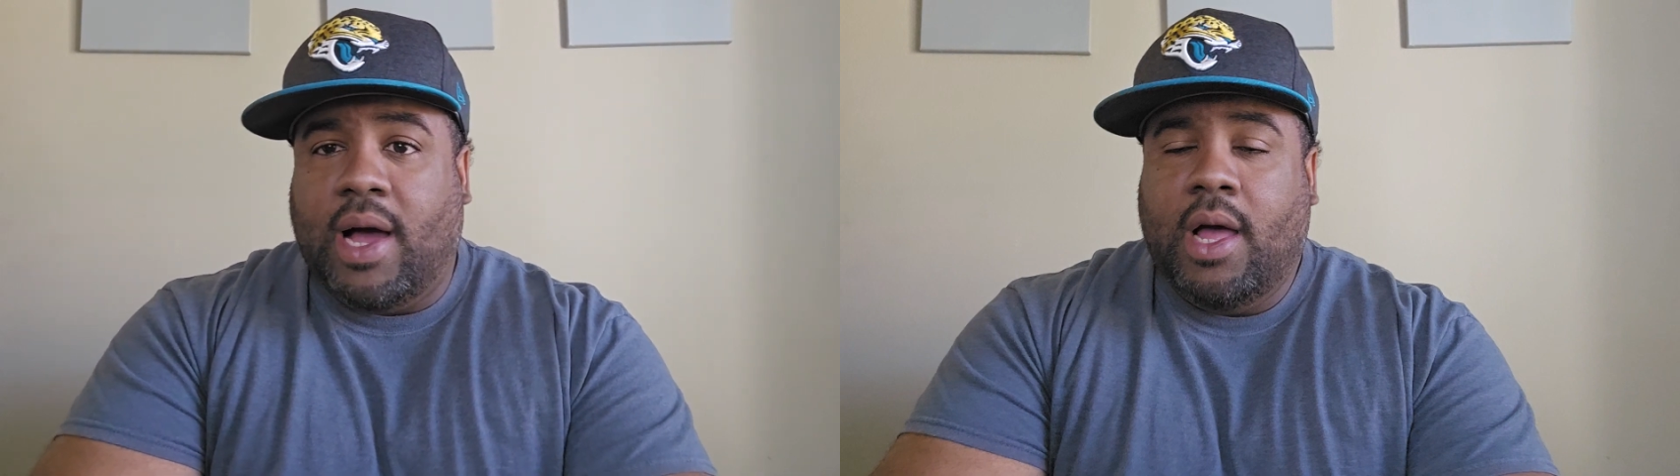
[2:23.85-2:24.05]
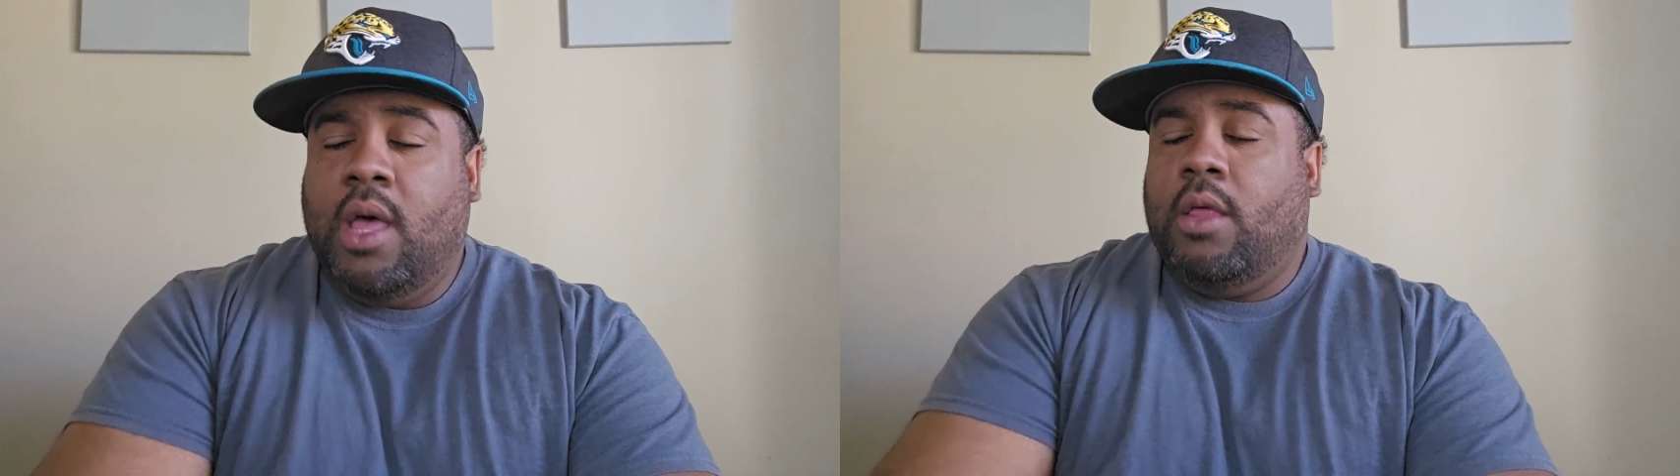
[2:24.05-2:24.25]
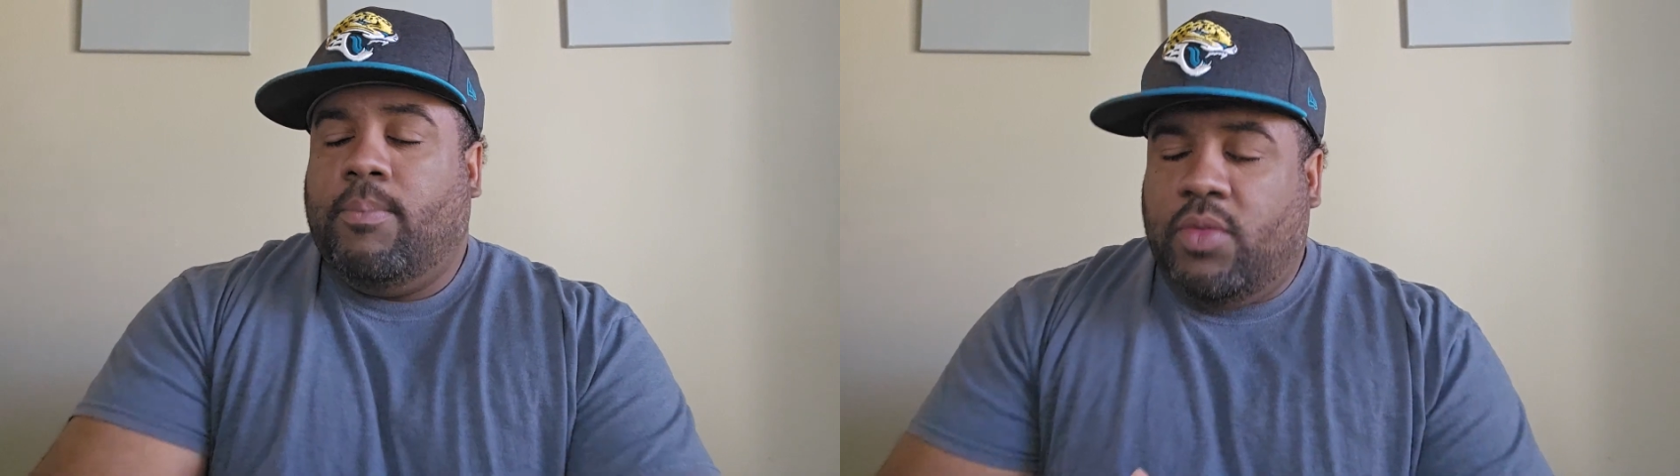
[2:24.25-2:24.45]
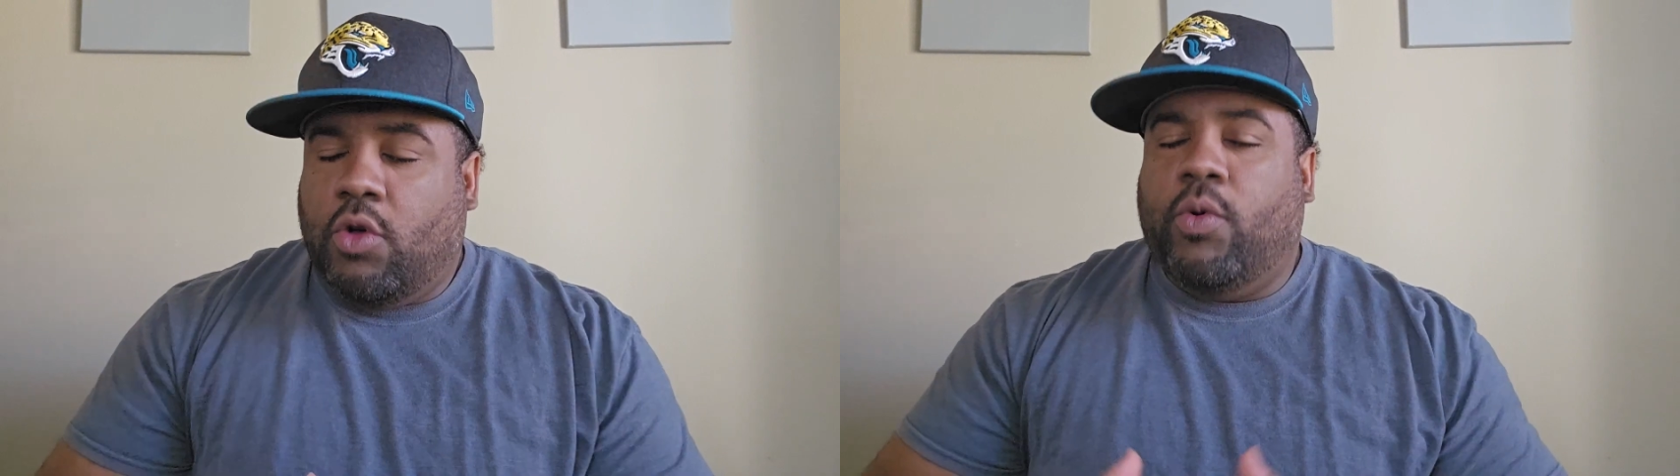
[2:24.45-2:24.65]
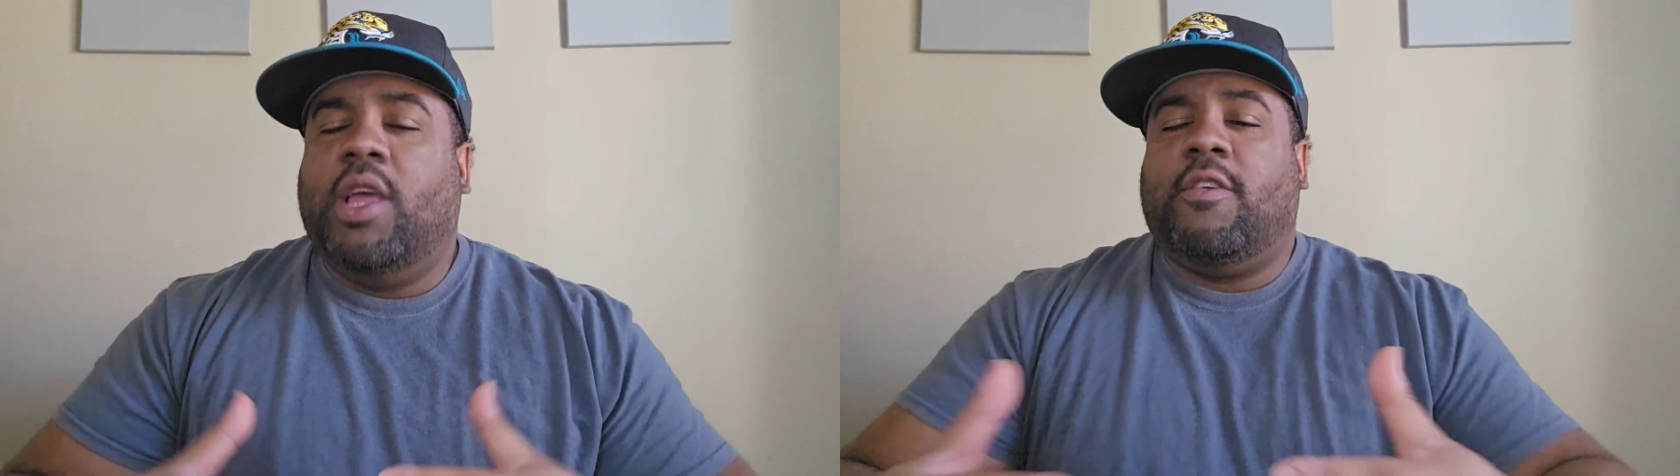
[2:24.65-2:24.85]
Con-
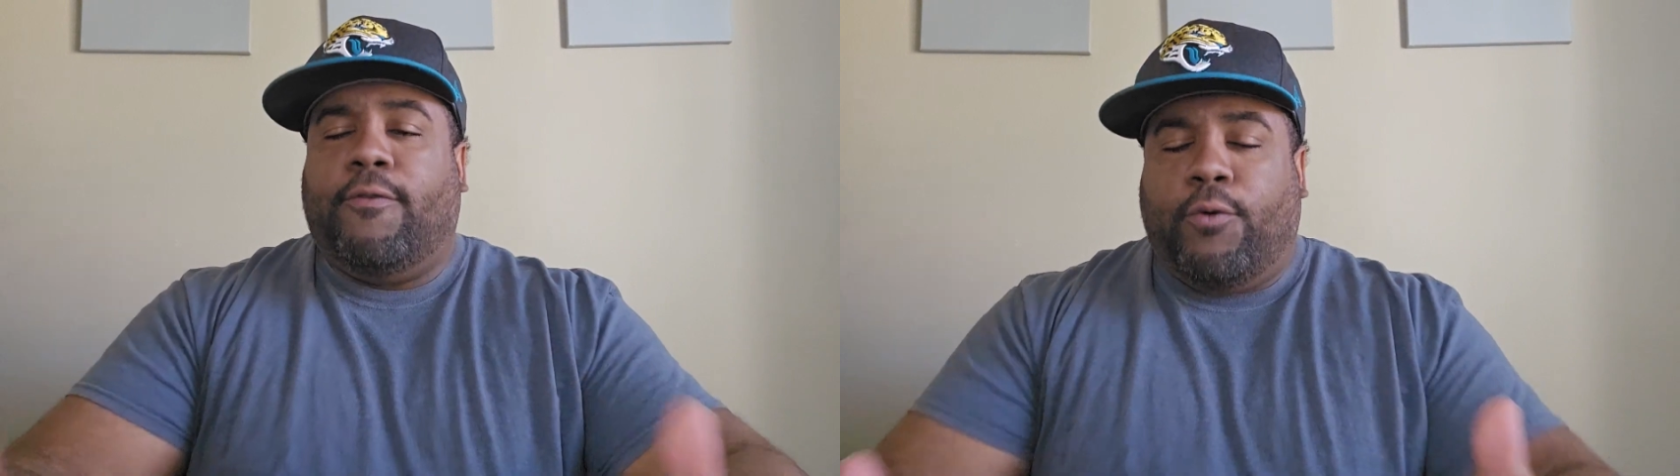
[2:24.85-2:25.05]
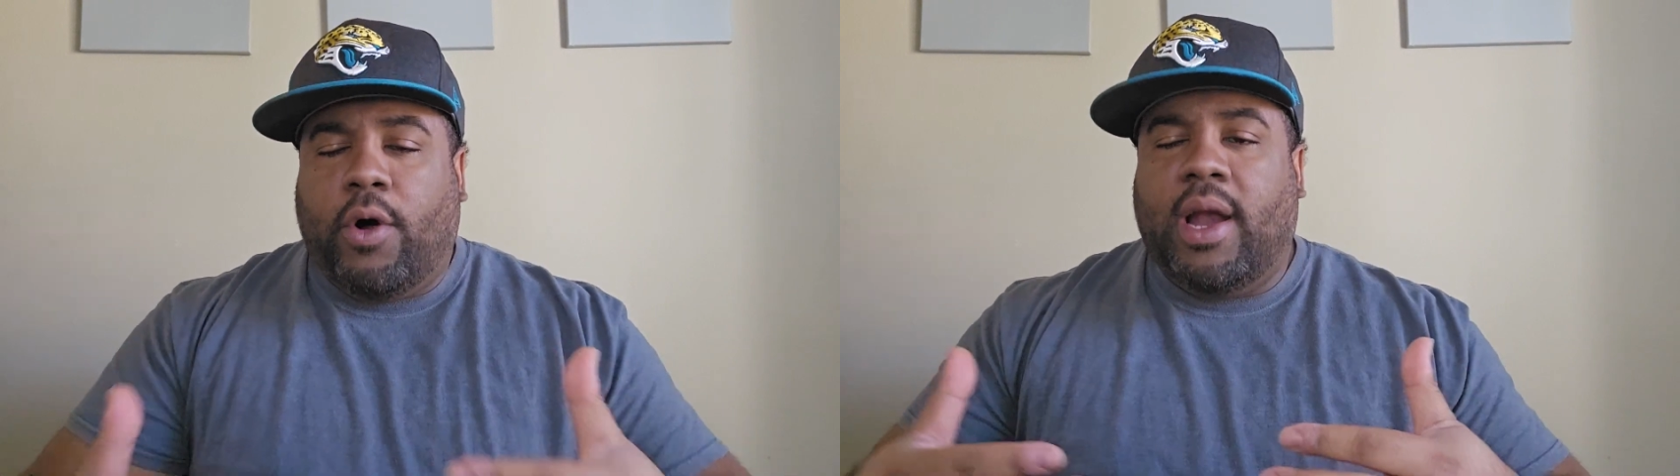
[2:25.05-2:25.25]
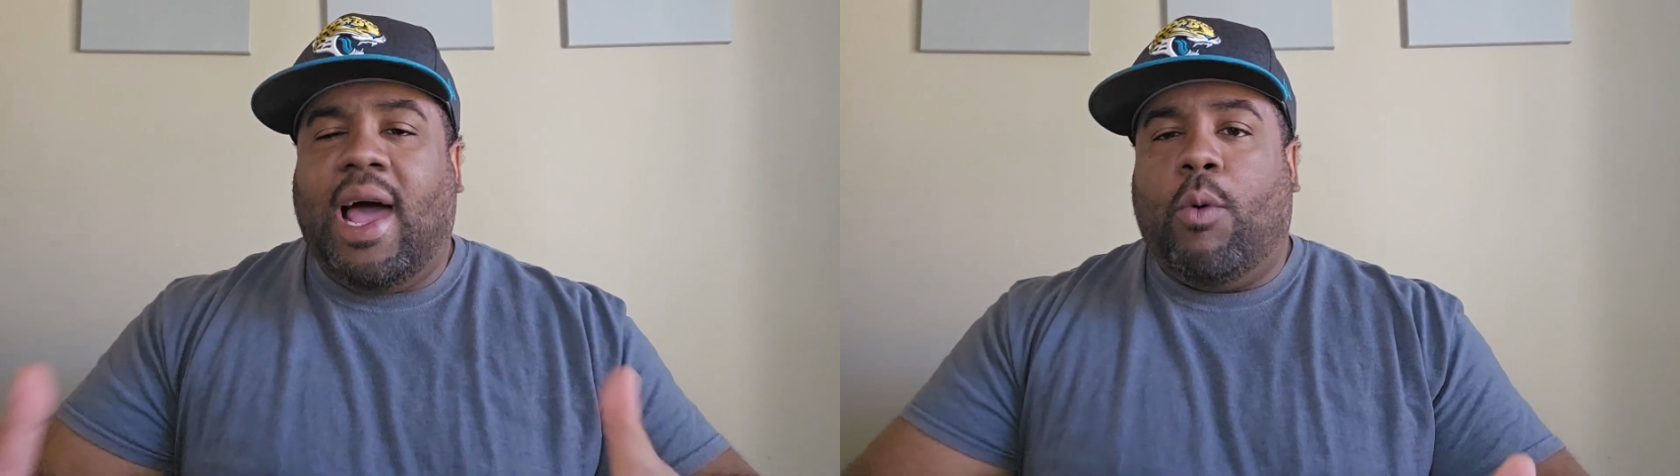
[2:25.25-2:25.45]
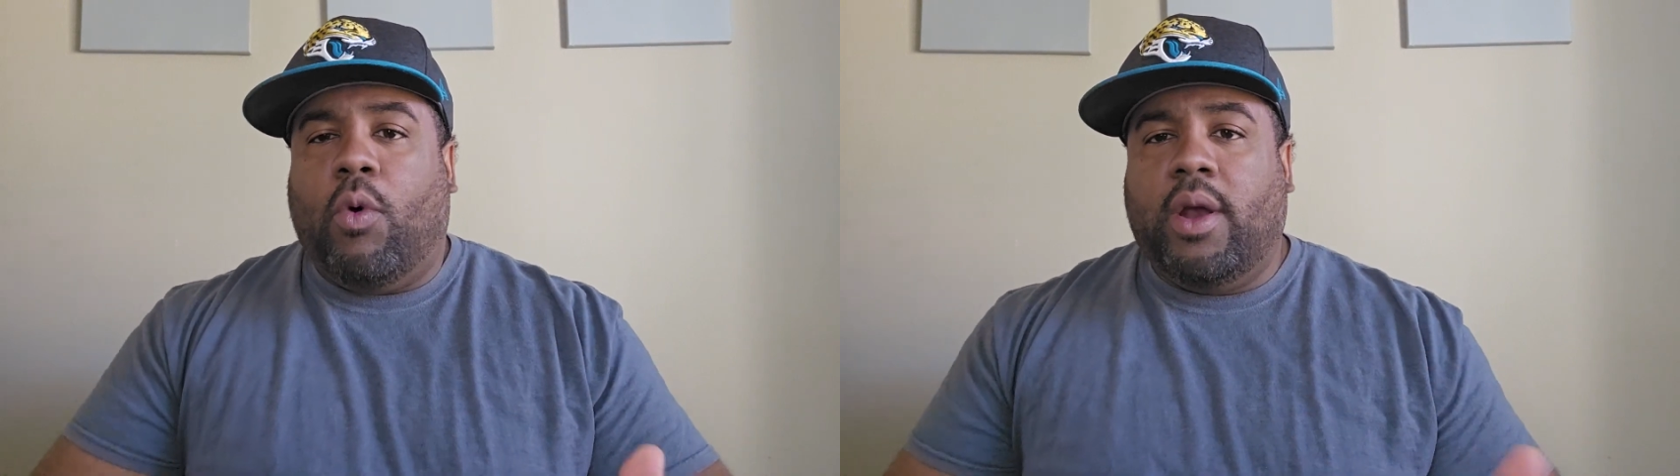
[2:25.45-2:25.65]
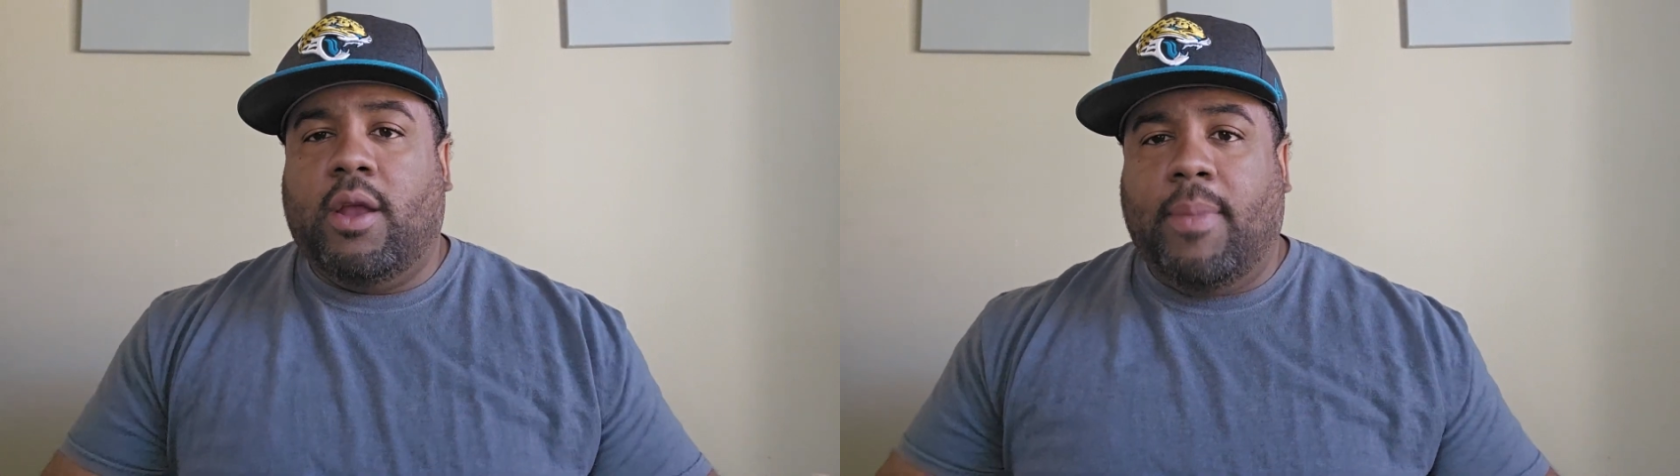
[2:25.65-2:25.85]
the reason for not wanting